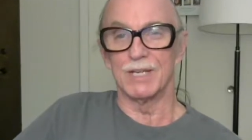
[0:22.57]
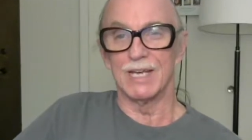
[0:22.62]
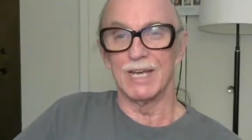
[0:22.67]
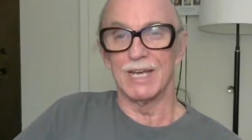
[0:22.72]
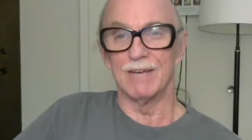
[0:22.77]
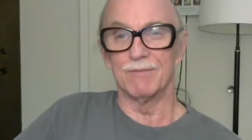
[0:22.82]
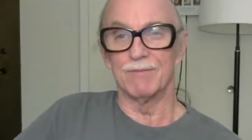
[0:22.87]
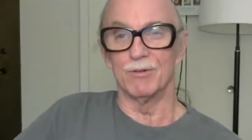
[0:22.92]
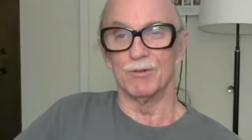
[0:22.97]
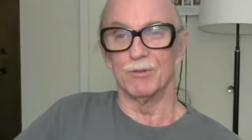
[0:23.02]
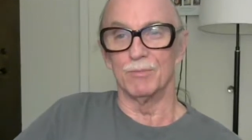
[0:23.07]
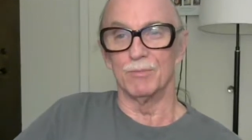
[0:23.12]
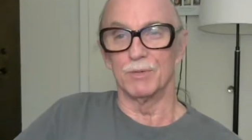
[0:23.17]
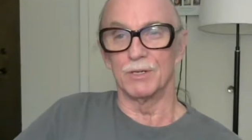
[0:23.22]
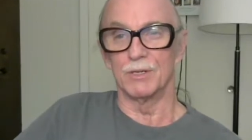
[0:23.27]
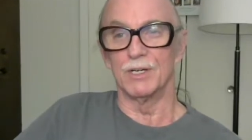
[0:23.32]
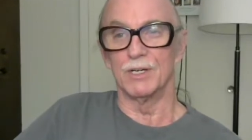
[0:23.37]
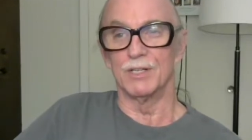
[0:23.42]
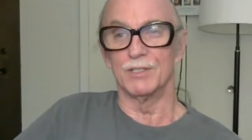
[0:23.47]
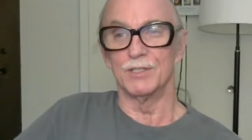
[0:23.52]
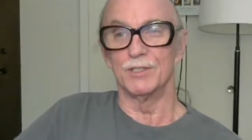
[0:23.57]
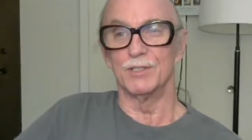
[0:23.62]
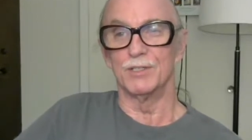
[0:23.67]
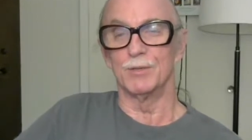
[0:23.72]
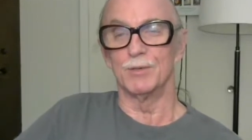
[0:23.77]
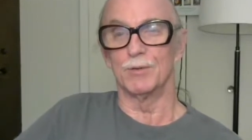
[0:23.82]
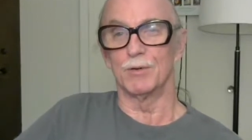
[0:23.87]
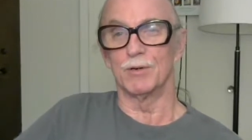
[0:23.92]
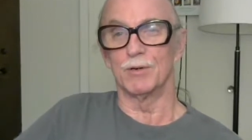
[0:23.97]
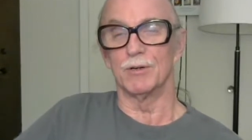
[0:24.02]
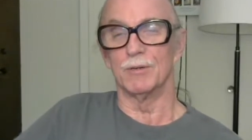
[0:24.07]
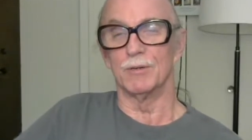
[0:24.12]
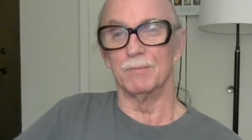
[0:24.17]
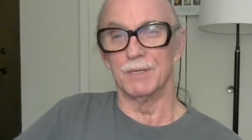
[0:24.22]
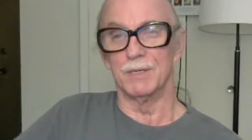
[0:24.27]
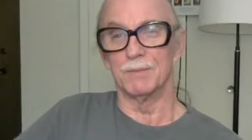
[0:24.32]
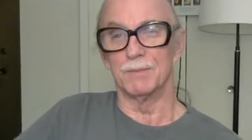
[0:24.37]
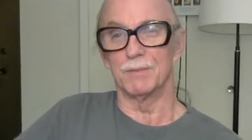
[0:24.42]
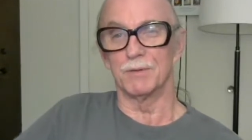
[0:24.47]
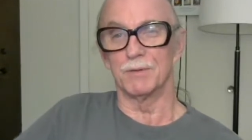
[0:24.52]
evil because you are a
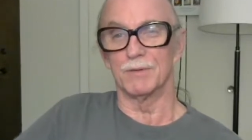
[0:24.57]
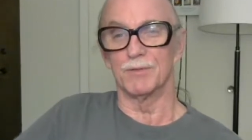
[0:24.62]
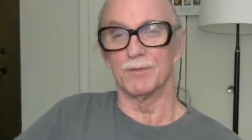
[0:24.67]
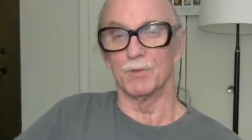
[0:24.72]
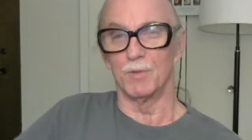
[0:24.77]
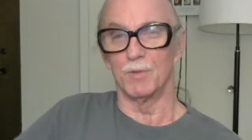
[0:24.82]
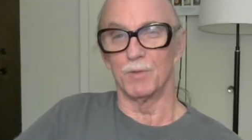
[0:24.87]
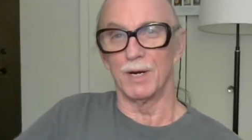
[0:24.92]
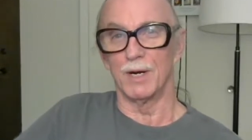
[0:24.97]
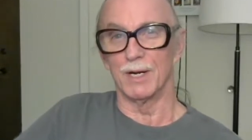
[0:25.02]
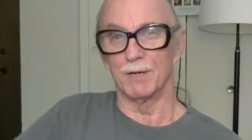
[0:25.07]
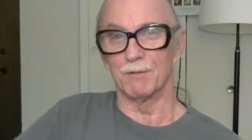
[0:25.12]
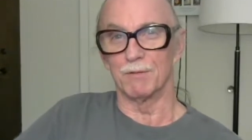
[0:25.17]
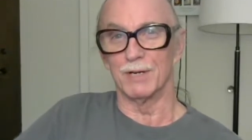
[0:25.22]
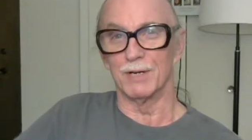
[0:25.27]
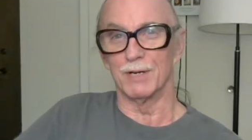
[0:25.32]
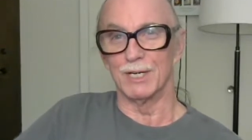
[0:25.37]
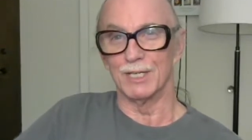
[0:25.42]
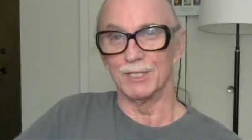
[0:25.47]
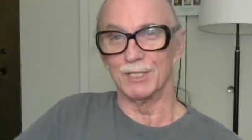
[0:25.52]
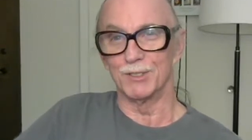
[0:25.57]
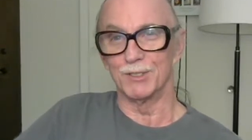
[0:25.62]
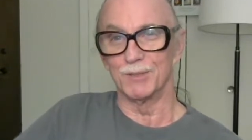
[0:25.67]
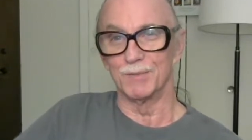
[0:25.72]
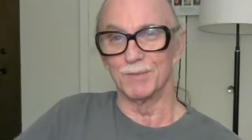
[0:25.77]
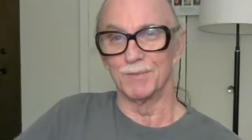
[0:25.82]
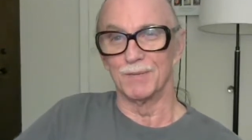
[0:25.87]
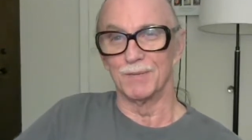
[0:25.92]
member of the white race.